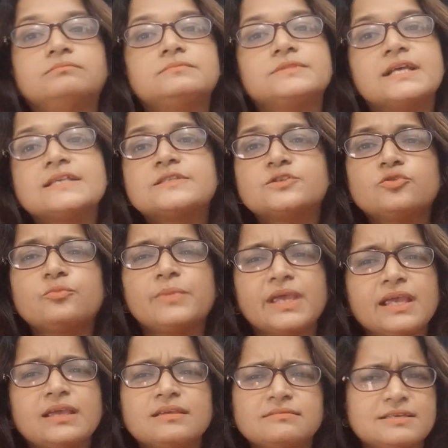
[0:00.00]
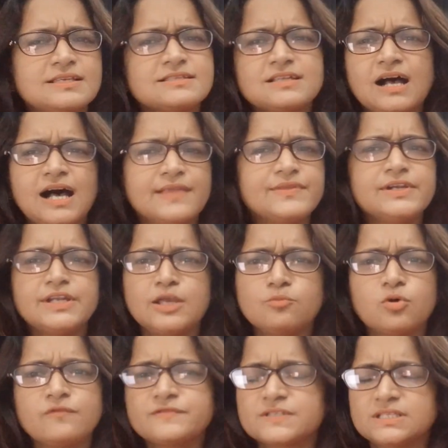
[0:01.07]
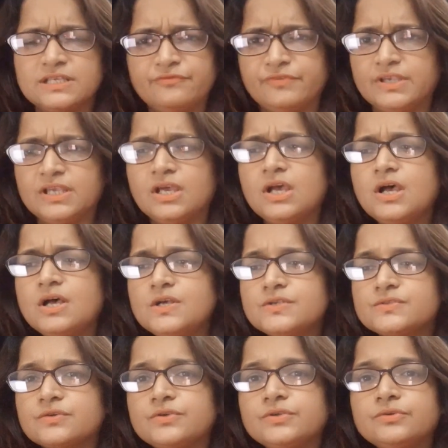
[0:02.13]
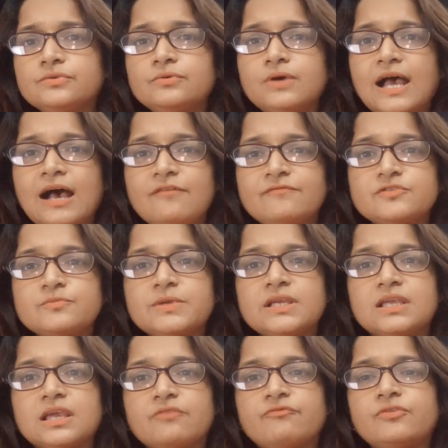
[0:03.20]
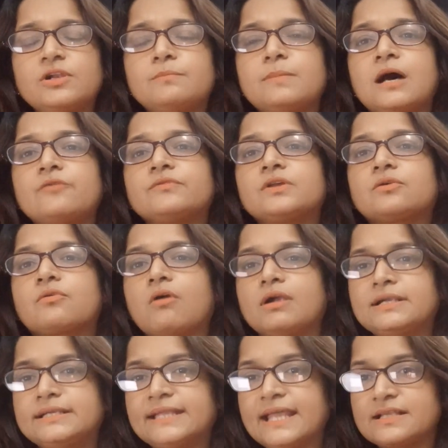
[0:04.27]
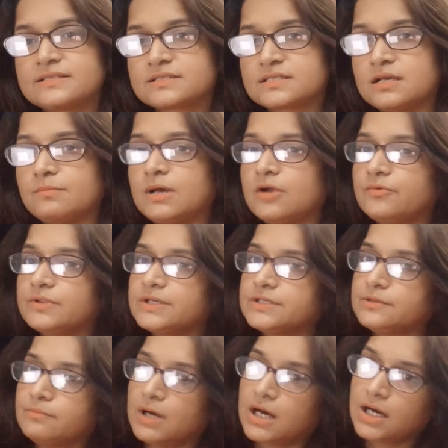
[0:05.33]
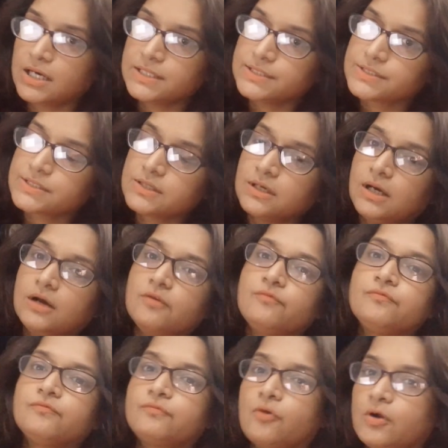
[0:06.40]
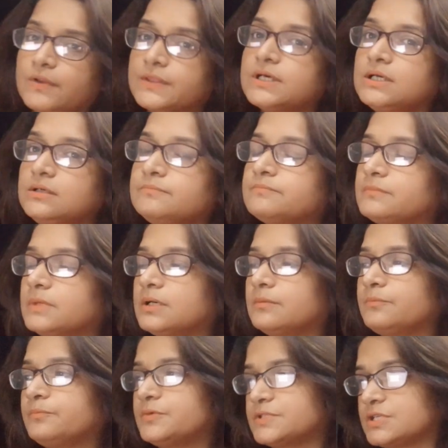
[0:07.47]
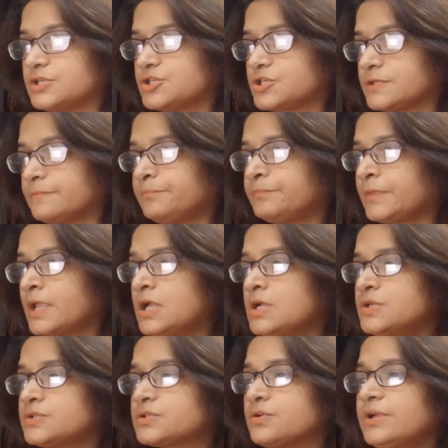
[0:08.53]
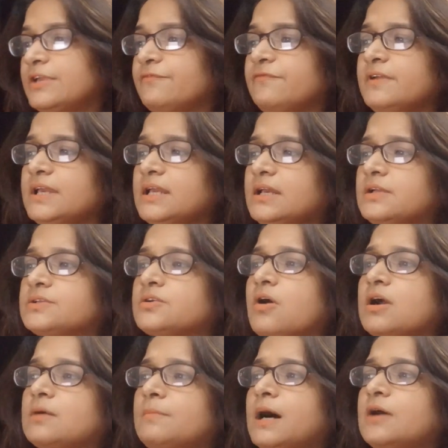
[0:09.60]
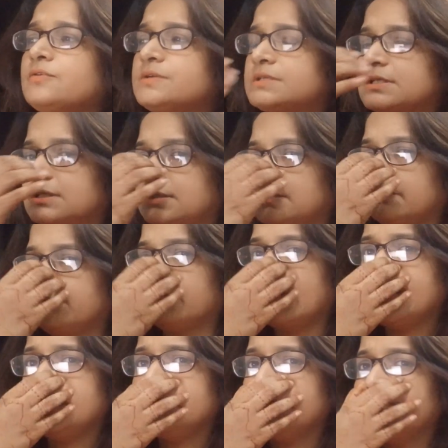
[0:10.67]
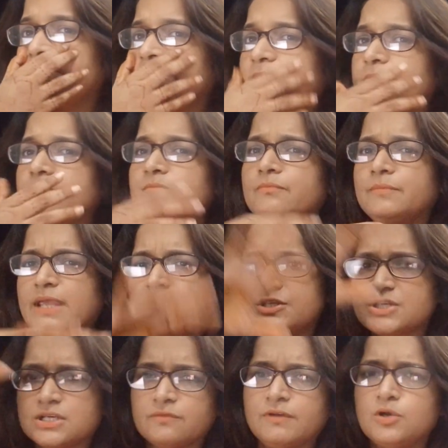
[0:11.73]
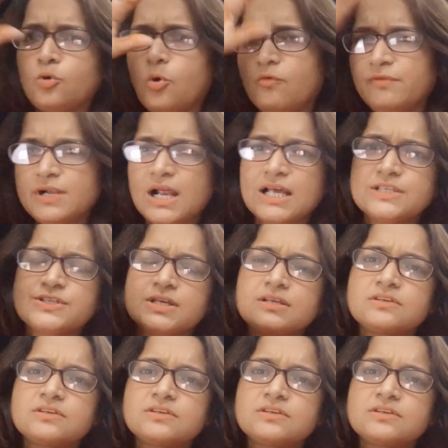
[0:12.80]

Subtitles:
resume is the other name of CV. So you have to be careful about the context, about the demand for the position. So if we talk about one overarching